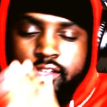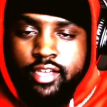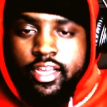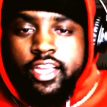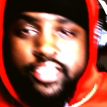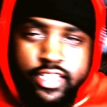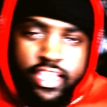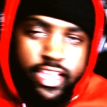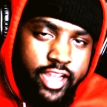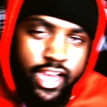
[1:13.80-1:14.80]
Here's the
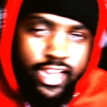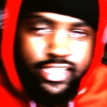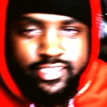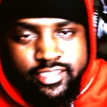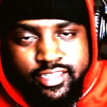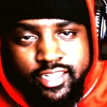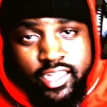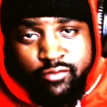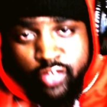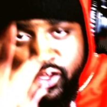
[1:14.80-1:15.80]
thing, guys.
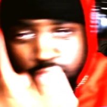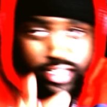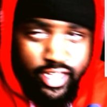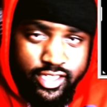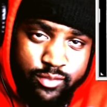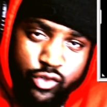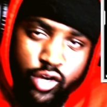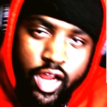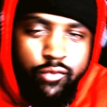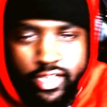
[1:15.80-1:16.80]
If you don't hit that
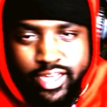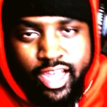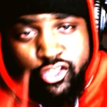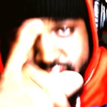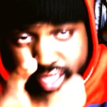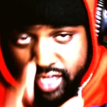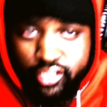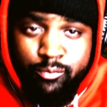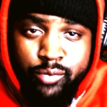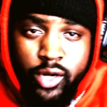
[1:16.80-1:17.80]
subscribe right now, you're not on your
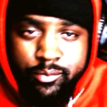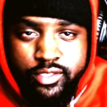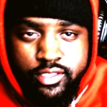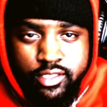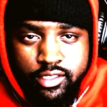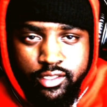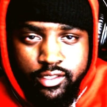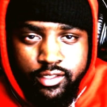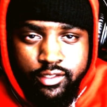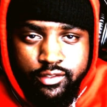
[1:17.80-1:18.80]
purpose.
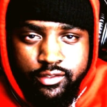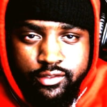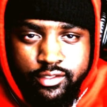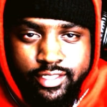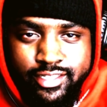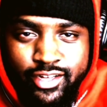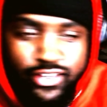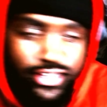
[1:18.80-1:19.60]
Let's go.